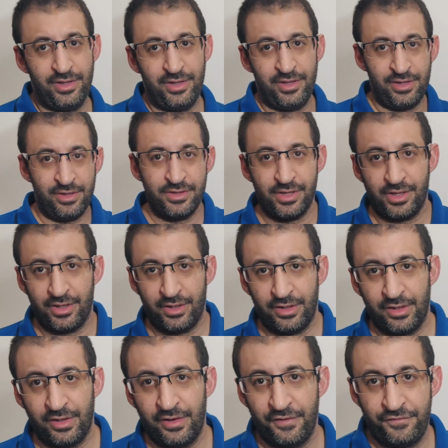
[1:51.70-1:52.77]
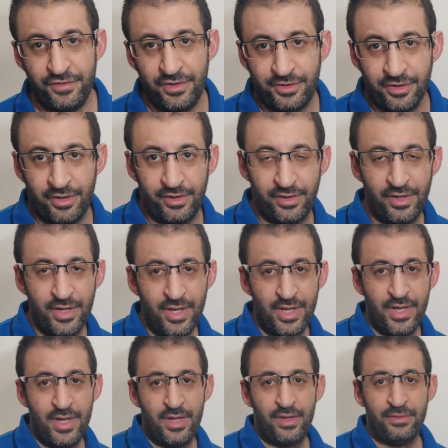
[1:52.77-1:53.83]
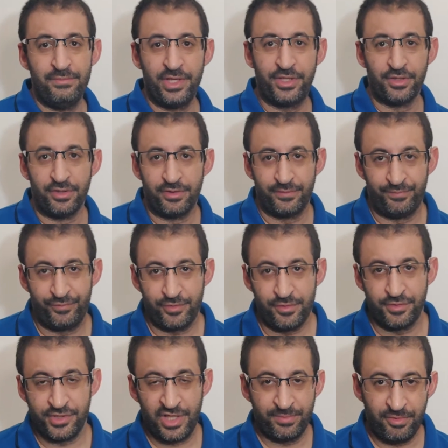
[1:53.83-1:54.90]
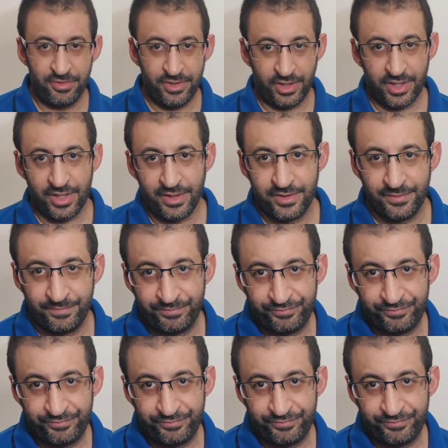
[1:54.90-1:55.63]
in filter method using predicate.